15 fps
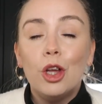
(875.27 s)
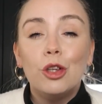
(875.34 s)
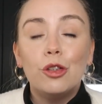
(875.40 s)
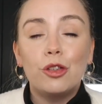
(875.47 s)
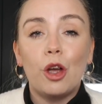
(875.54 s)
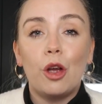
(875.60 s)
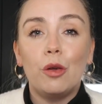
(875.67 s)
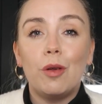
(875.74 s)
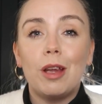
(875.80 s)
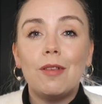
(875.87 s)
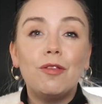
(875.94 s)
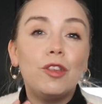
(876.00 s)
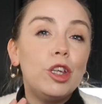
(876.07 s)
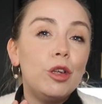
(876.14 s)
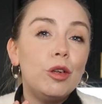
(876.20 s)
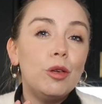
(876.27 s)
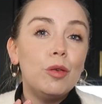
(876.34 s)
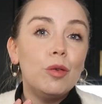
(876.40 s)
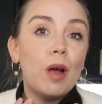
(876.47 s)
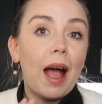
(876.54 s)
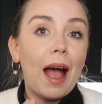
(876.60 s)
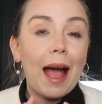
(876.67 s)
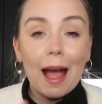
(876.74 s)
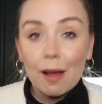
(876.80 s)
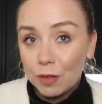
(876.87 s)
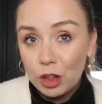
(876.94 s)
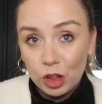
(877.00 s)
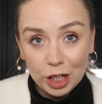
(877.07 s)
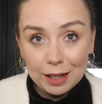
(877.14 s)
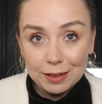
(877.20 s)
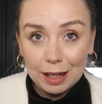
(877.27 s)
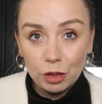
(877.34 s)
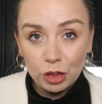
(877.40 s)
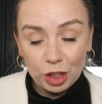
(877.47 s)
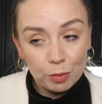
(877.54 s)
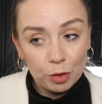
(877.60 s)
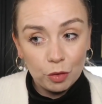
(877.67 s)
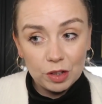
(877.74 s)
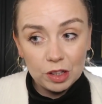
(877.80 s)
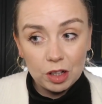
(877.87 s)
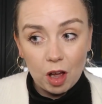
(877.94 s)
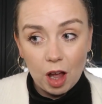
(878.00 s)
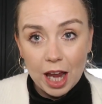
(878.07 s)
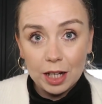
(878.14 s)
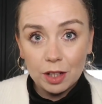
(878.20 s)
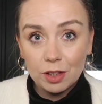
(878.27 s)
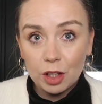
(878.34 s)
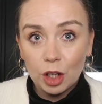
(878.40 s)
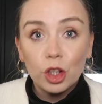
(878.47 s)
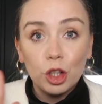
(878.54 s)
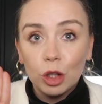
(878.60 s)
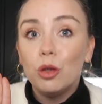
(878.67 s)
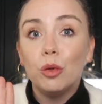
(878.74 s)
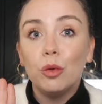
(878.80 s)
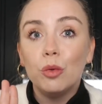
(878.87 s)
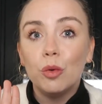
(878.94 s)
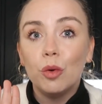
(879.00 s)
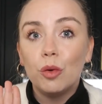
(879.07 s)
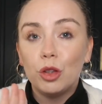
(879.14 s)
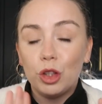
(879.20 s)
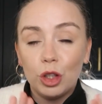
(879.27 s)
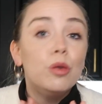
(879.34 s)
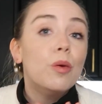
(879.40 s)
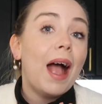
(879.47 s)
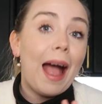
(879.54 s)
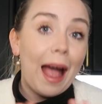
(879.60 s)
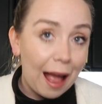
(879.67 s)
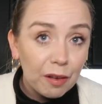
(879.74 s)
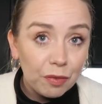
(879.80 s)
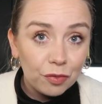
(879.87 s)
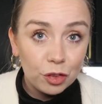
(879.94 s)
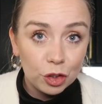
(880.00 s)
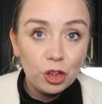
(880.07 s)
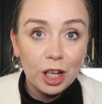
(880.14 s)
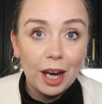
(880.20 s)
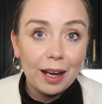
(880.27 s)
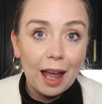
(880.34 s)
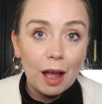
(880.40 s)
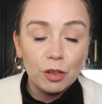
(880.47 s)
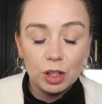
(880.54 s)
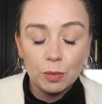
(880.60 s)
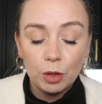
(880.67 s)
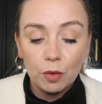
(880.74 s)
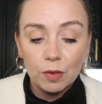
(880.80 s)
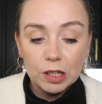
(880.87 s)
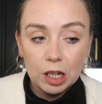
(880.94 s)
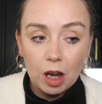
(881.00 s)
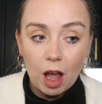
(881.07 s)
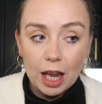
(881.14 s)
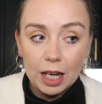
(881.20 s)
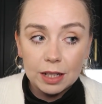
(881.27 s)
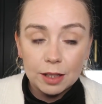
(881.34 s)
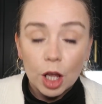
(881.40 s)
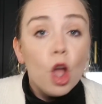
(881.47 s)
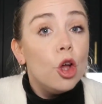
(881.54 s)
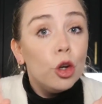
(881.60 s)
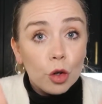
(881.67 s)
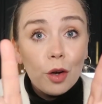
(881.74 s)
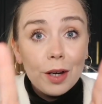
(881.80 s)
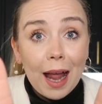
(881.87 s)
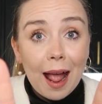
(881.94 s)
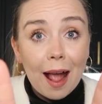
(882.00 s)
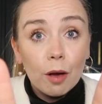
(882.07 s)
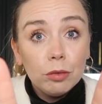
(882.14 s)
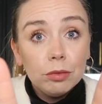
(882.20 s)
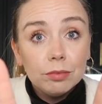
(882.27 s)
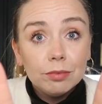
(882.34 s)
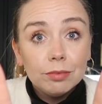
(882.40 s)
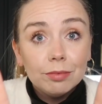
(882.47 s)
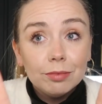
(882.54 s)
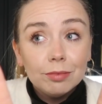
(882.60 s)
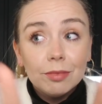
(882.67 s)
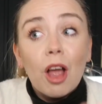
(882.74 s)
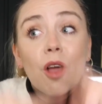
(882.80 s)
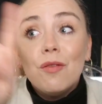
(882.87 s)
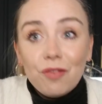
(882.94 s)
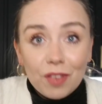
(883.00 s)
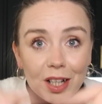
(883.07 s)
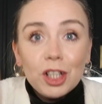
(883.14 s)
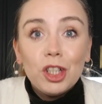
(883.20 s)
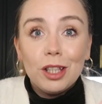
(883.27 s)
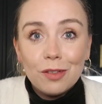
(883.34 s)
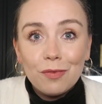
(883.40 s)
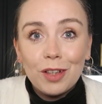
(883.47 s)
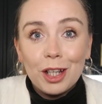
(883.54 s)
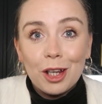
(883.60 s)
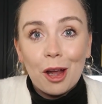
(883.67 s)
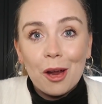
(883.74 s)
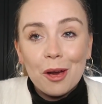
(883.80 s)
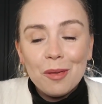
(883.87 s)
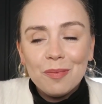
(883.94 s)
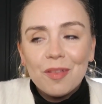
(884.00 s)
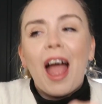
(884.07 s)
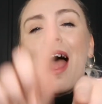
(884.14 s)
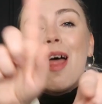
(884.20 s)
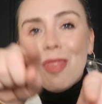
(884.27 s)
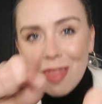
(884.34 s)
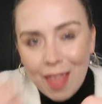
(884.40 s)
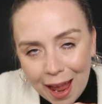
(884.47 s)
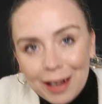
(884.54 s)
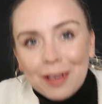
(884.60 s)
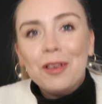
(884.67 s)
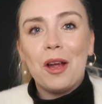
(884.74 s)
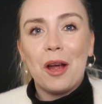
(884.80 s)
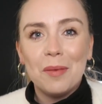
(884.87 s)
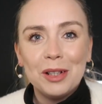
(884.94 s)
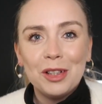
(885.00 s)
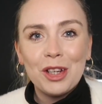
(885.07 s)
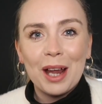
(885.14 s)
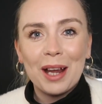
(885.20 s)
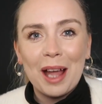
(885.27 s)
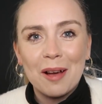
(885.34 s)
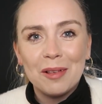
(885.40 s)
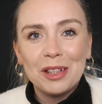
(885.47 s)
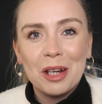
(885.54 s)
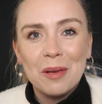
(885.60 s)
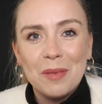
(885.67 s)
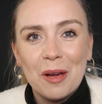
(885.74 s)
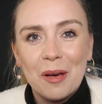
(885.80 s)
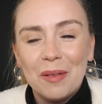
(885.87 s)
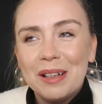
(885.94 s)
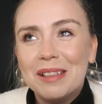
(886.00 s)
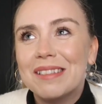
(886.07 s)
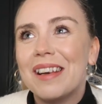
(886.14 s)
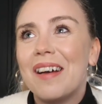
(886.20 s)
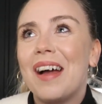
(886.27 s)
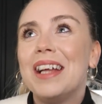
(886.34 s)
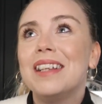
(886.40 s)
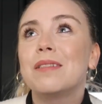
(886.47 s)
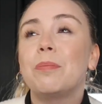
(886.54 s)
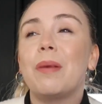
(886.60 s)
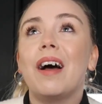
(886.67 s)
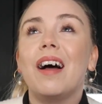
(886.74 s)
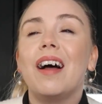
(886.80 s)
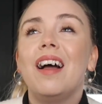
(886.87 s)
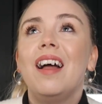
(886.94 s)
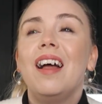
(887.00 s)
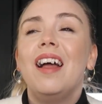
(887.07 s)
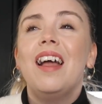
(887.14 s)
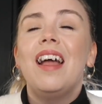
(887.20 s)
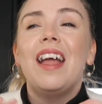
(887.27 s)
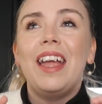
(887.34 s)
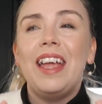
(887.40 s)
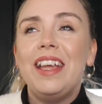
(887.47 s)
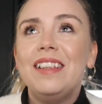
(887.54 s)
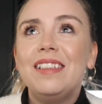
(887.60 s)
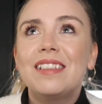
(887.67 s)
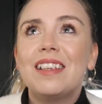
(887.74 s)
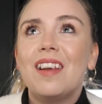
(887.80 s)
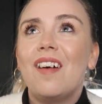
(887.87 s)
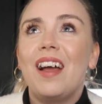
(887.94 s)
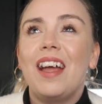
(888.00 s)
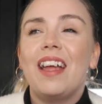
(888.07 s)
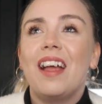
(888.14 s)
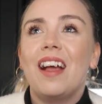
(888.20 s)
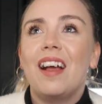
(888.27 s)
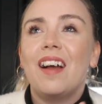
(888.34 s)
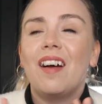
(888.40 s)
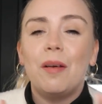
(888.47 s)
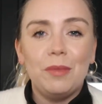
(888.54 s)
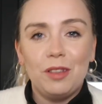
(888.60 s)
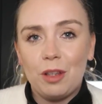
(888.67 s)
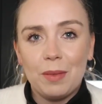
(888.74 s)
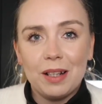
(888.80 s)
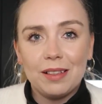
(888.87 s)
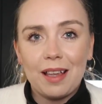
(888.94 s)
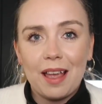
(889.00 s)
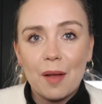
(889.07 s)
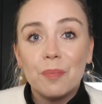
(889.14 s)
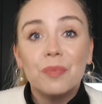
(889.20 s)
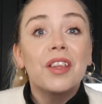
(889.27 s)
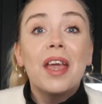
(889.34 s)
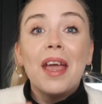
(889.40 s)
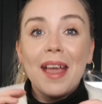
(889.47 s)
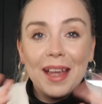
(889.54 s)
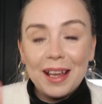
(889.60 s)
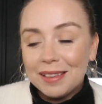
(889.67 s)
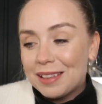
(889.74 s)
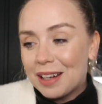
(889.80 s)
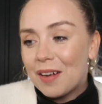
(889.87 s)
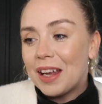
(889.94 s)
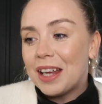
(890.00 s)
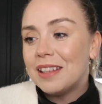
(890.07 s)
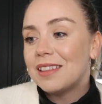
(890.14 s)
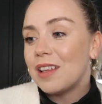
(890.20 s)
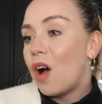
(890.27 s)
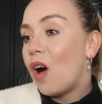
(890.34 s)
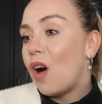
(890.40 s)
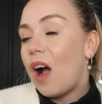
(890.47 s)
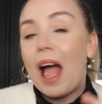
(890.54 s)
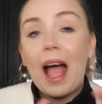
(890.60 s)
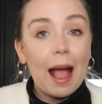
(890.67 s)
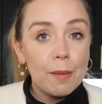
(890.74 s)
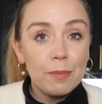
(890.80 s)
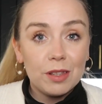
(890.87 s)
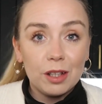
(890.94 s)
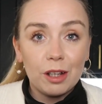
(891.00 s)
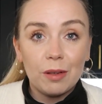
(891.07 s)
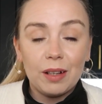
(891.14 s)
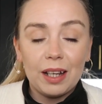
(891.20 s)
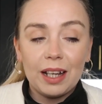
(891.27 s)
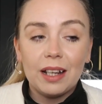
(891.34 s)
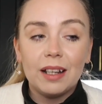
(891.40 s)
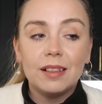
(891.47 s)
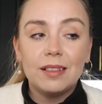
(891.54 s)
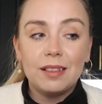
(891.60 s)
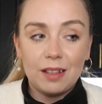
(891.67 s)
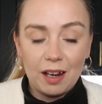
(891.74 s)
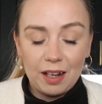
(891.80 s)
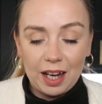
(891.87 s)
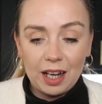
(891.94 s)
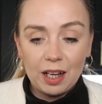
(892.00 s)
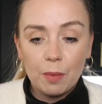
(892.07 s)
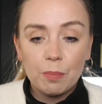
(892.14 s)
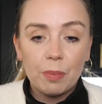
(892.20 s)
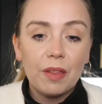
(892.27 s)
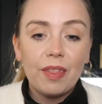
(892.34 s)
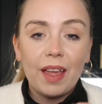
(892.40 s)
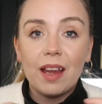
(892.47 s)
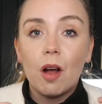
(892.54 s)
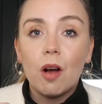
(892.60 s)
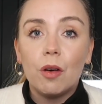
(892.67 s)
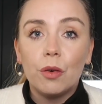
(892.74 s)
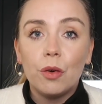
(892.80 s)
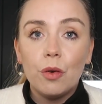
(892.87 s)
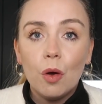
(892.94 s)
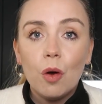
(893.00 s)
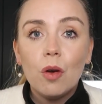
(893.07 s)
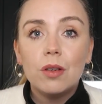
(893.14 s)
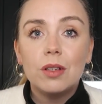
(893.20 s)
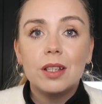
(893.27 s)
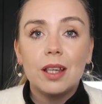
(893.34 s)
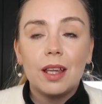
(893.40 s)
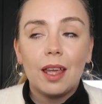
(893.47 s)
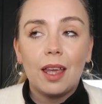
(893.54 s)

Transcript: So if you haven't checked out Jim Lawrence lights, you have to check out Jim Lawrence lights. Not now, finish this video and then go and check out Jim Lawrence lights, but his light, I'm assuming it's him, his lights are absolutely stunning, but they are not